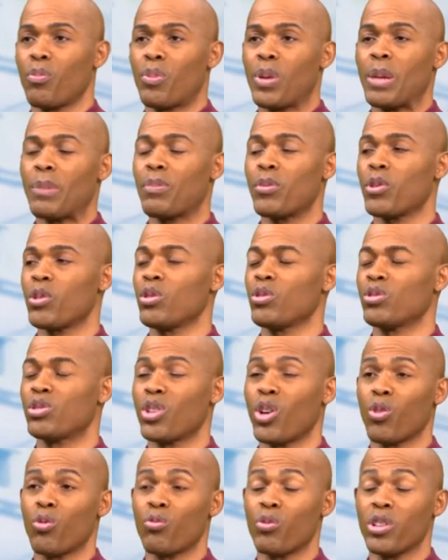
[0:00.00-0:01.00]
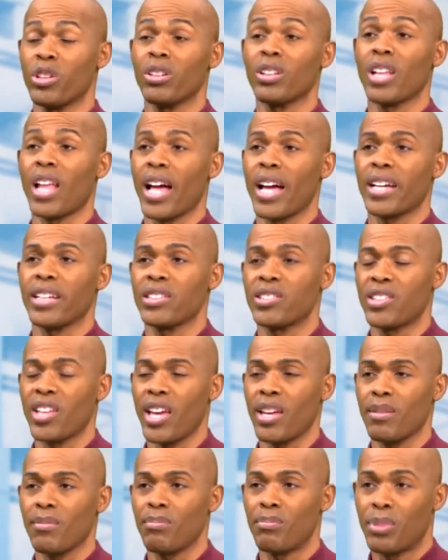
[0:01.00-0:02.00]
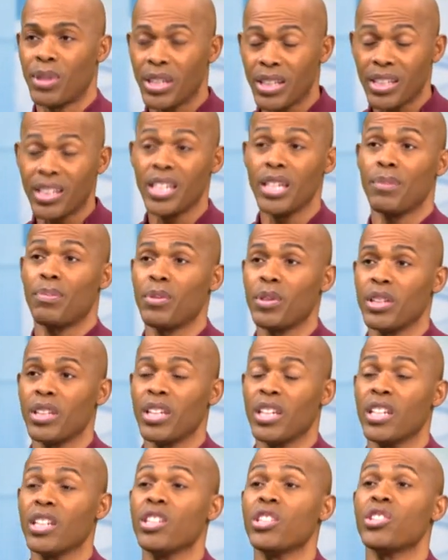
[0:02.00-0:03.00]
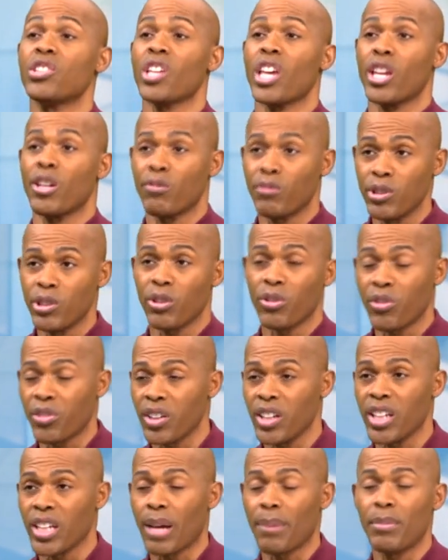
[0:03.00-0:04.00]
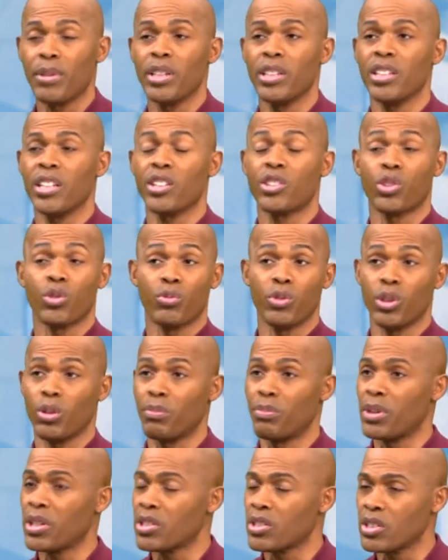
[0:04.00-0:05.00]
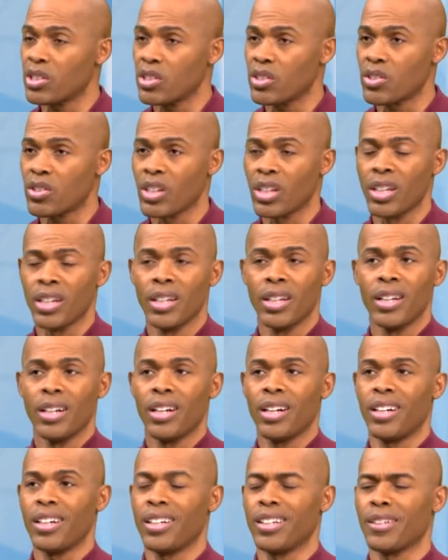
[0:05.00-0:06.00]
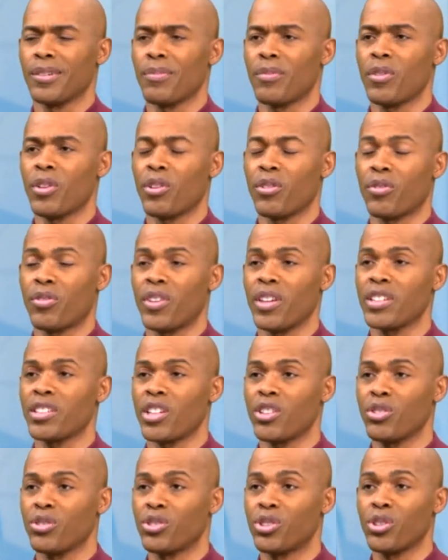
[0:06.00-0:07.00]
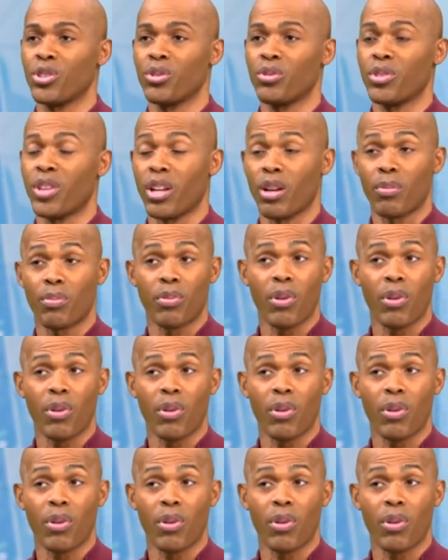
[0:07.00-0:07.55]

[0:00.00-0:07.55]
people don't realize that beekeeping is a real thing. I mean, it's a real business. There are things that you do that are